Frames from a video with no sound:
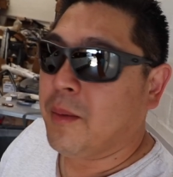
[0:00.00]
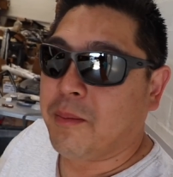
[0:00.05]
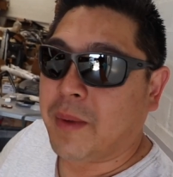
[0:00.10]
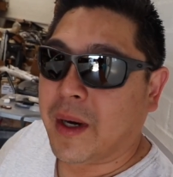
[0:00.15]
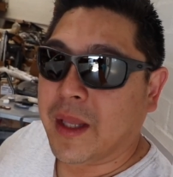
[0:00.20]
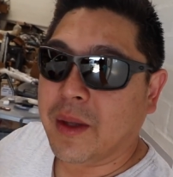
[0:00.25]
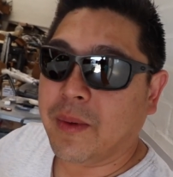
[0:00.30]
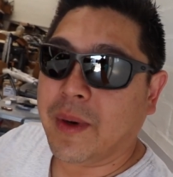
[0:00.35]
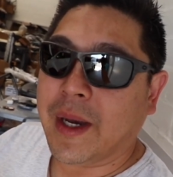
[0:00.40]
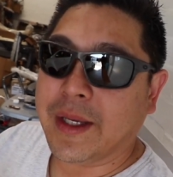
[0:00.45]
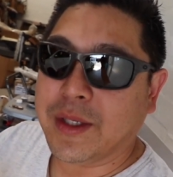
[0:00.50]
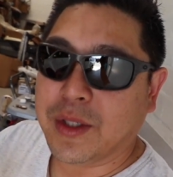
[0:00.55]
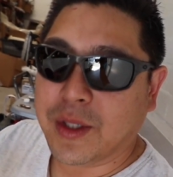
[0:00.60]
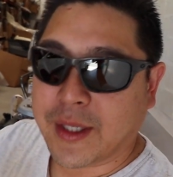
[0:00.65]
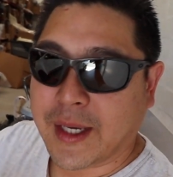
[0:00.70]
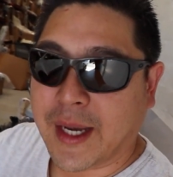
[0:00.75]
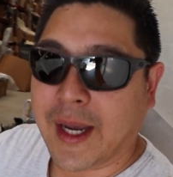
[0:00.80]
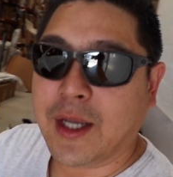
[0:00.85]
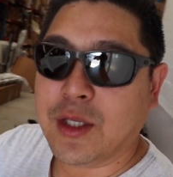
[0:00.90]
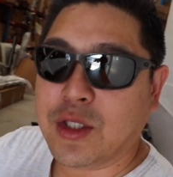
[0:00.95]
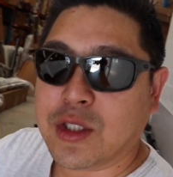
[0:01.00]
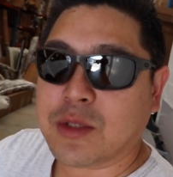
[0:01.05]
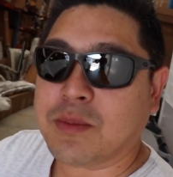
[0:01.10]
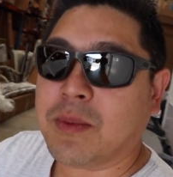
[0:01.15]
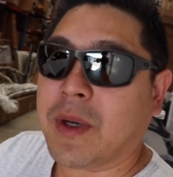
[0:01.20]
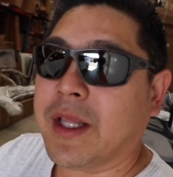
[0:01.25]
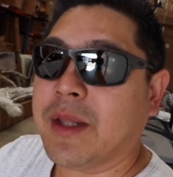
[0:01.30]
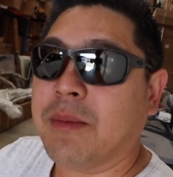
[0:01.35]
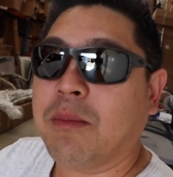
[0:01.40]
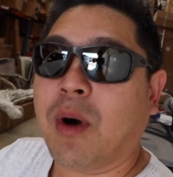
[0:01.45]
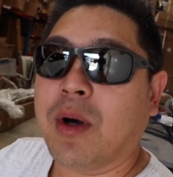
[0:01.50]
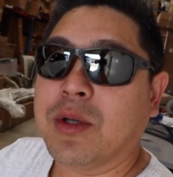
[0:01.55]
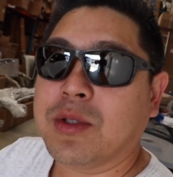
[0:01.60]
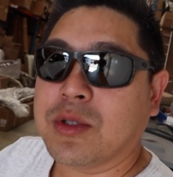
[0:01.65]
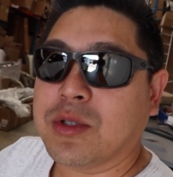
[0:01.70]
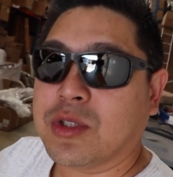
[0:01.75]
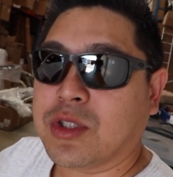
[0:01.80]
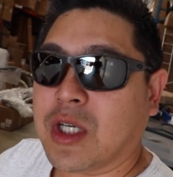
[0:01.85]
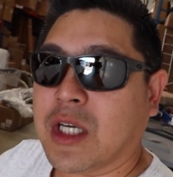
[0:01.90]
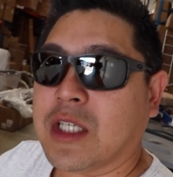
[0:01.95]
By the way, you can just buy the
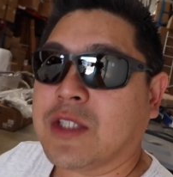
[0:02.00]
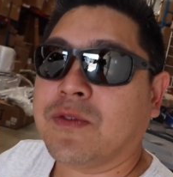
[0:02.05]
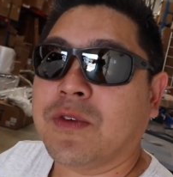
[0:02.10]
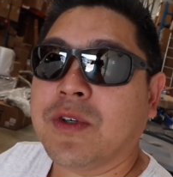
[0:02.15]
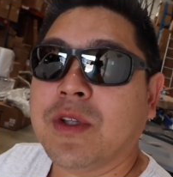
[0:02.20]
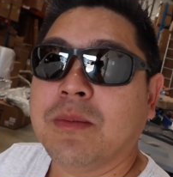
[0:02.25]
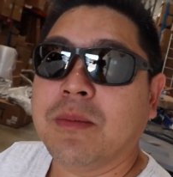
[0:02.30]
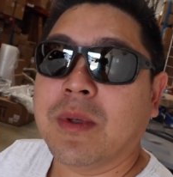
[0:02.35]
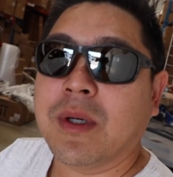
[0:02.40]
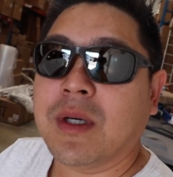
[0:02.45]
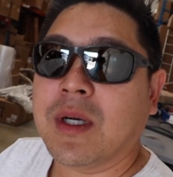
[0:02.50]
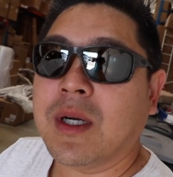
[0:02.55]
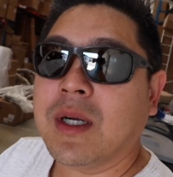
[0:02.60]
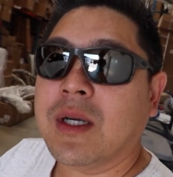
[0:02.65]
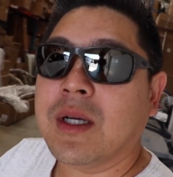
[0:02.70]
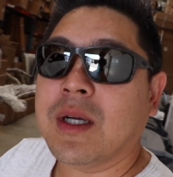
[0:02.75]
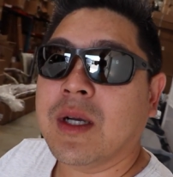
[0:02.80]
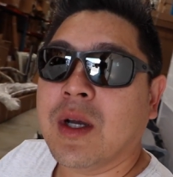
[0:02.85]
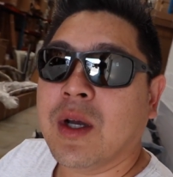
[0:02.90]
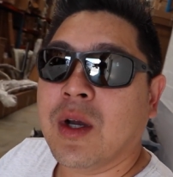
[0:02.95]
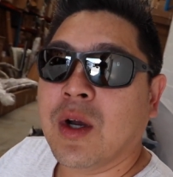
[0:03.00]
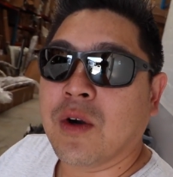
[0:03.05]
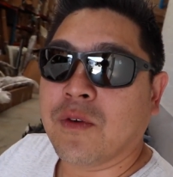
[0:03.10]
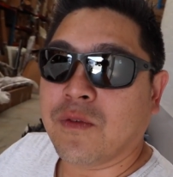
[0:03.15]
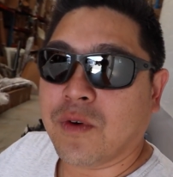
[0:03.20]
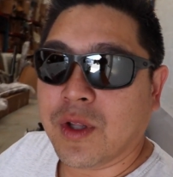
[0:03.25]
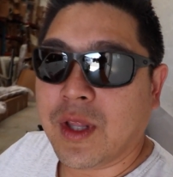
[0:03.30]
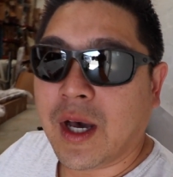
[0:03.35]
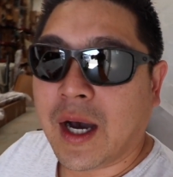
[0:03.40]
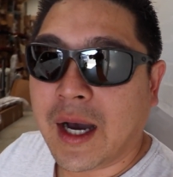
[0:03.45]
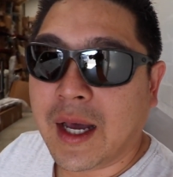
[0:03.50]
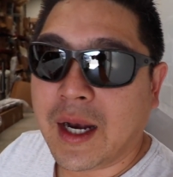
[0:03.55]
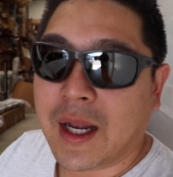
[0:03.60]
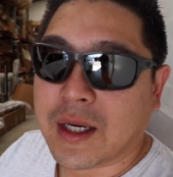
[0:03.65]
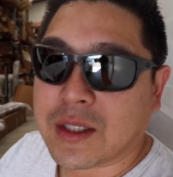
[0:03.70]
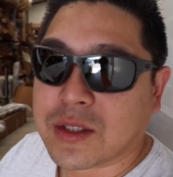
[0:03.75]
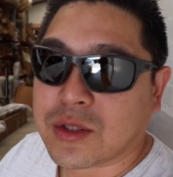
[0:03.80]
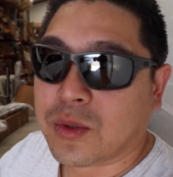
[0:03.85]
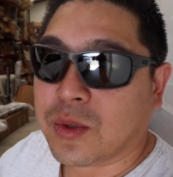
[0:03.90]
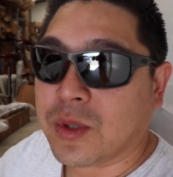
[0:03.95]
module just for the mirror, for the
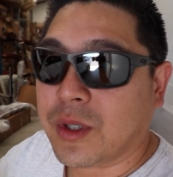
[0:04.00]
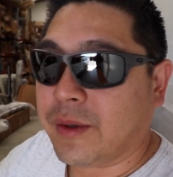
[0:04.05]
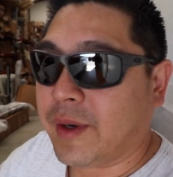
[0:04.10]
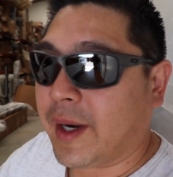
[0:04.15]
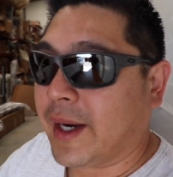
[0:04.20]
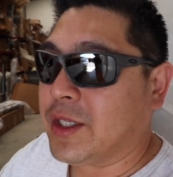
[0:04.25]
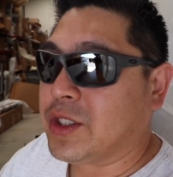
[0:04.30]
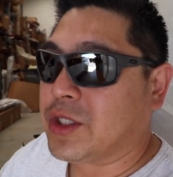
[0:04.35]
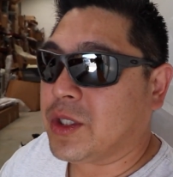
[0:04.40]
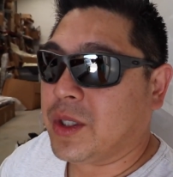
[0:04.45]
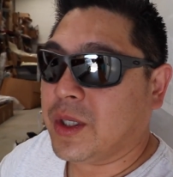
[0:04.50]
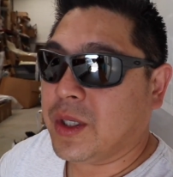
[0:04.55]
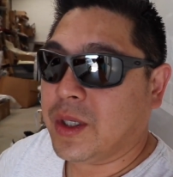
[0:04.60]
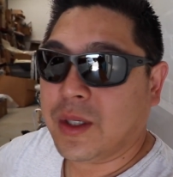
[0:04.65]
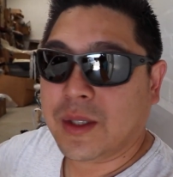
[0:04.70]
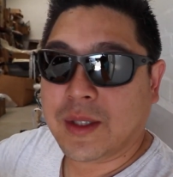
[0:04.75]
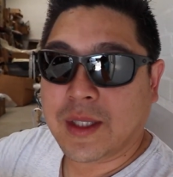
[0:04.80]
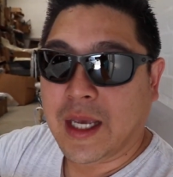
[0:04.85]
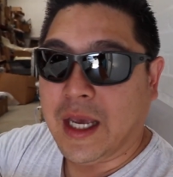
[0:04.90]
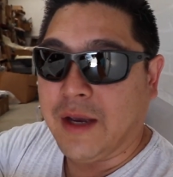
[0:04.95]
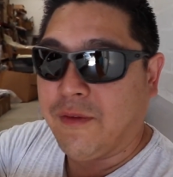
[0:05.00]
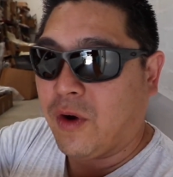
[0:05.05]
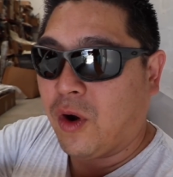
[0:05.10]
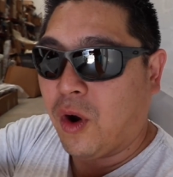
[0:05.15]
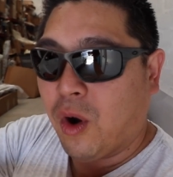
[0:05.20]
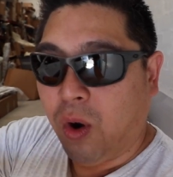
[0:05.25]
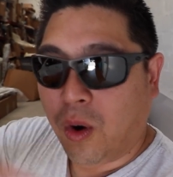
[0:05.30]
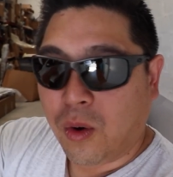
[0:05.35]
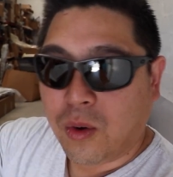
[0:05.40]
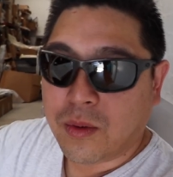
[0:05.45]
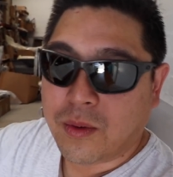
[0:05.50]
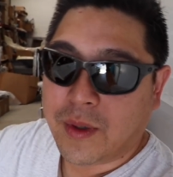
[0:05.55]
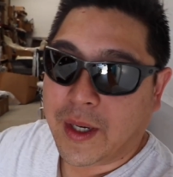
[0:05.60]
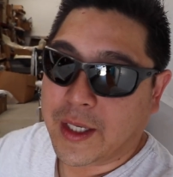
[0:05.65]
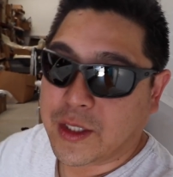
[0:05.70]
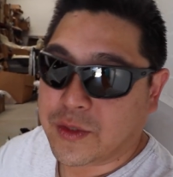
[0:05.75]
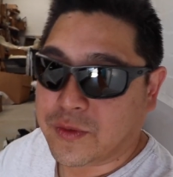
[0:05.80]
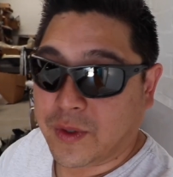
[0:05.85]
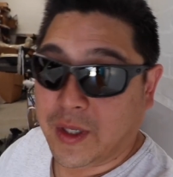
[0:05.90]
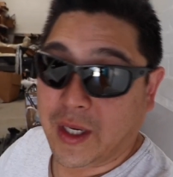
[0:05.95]
Hilux or the Ranger. They have a whole
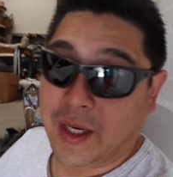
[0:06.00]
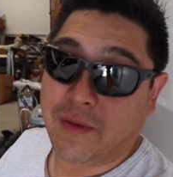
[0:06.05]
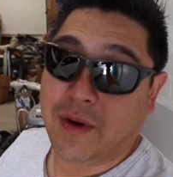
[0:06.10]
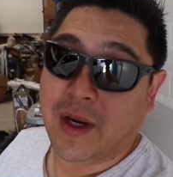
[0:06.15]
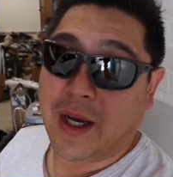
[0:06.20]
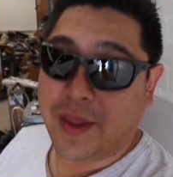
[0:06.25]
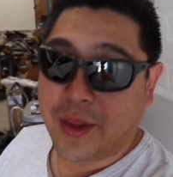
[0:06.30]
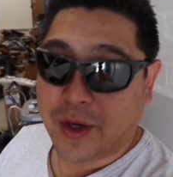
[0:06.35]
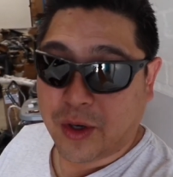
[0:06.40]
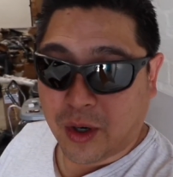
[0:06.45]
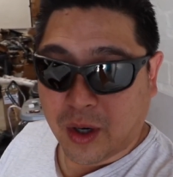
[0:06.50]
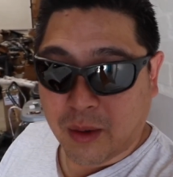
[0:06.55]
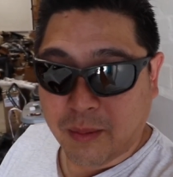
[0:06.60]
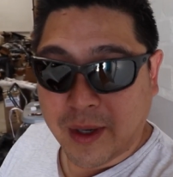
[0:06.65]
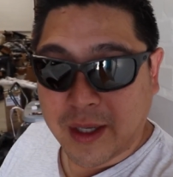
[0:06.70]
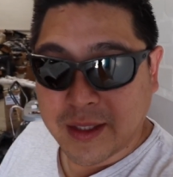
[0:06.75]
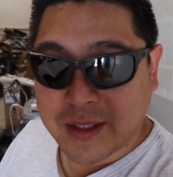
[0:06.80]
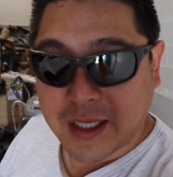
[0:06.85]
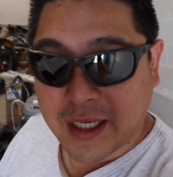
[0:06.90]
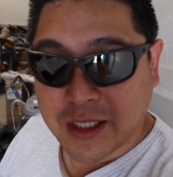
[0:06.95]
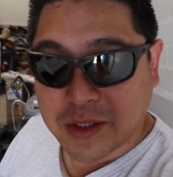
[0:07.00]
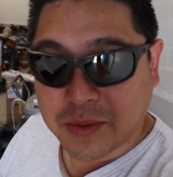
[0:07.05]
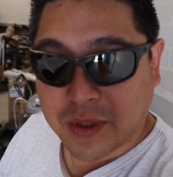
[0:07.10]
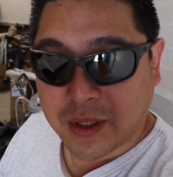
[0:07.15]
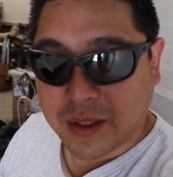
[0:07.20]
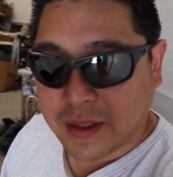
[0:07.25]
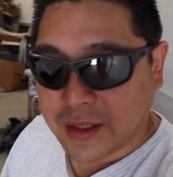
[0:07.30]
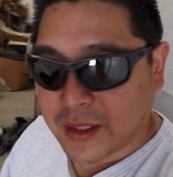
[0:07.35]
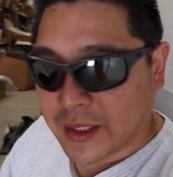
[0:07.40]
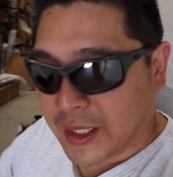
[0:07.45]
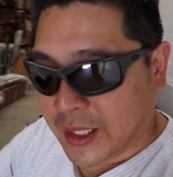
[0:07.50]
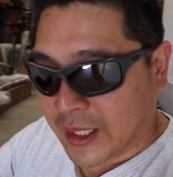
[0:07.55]
range for every other car brands as well.